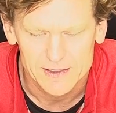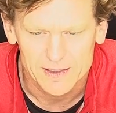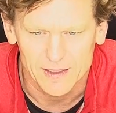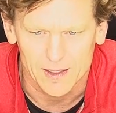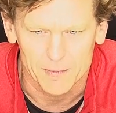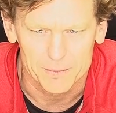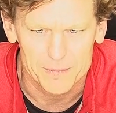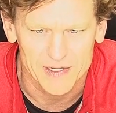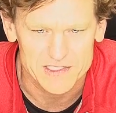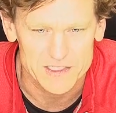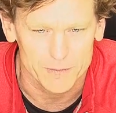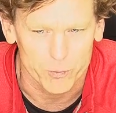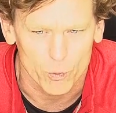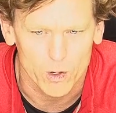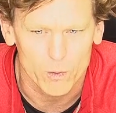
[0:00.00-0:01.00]
um, picked
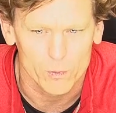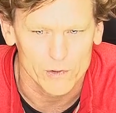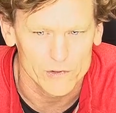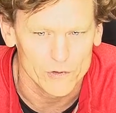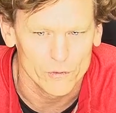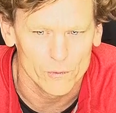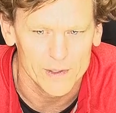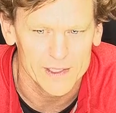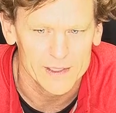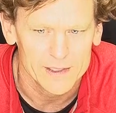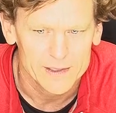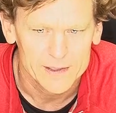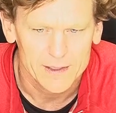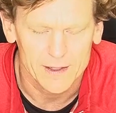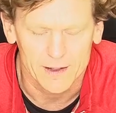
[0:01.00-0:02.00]
up what we're doing
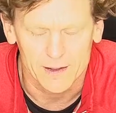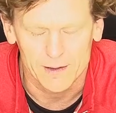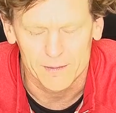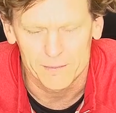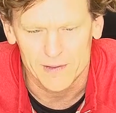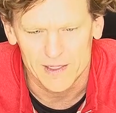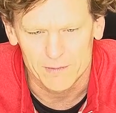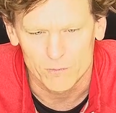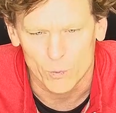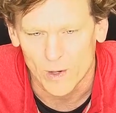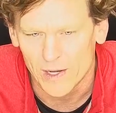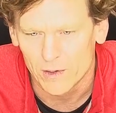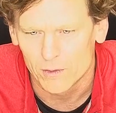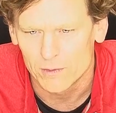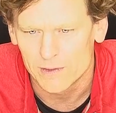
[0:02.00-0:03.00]
um, and
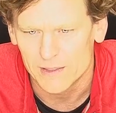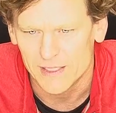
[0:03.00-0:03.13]
well.